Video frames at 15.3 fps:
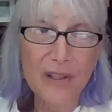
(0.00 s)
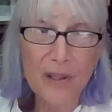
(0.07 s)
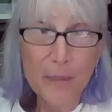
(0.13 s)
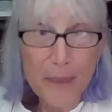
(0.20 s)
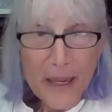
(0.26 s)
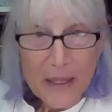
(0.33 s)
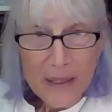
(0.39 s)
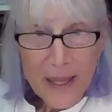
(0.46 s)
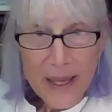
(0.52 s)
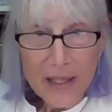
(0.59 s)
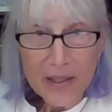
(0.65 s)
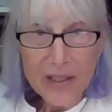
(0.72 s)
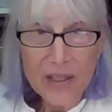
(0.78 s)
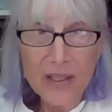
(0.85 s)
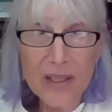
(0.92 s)
You'll make
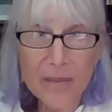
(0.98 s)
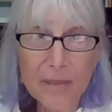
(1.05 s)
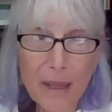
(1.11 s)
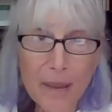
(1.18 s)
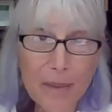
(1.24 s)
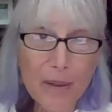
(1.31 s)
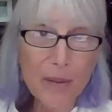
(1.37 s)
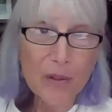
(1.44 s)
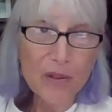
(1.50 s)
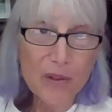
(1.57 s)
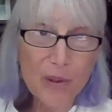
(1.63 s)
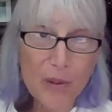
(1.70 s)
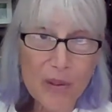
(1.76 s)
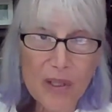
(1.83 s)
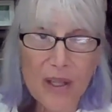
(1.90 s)
less. Maybe it was
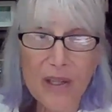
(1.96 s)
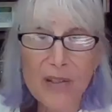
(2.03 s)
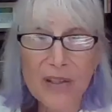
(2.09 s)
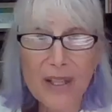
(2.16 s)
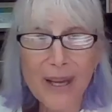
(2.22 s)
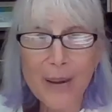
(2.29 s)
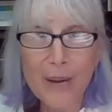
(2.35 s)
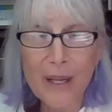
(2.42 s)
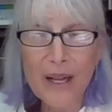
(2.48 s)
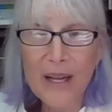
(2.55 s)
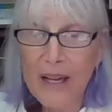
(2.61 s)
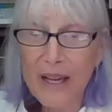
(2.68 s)
2 tons now.